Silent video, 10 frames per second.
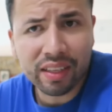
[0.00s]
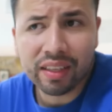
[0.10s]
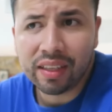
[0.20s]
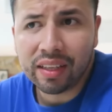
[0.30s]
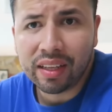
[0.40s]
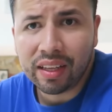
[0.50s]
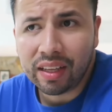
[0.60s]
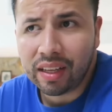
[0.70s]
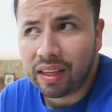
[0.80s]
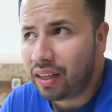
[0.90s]
It's just
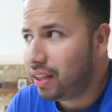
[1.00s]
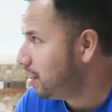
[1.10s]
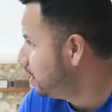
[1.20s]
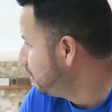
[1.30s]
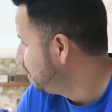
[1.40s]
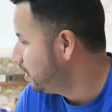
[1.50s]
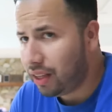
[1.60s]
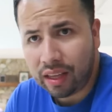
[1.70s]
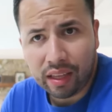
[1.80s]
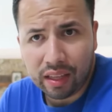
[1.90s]
like a, I don't
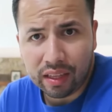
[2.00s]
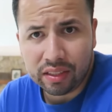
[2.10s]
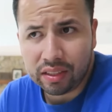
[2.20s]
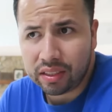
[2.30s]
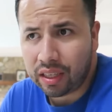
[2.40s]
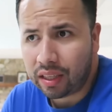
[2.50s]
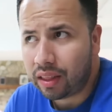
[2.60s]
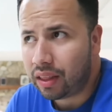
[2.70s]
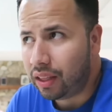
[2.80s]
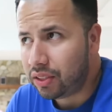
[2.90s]
know. It's just
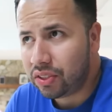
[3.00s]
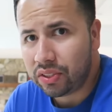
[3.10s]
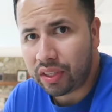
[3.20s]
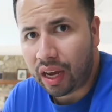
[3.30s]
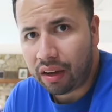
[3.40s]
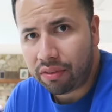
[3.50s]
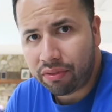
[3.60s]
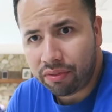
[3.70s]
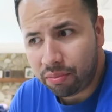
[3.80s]
like the staff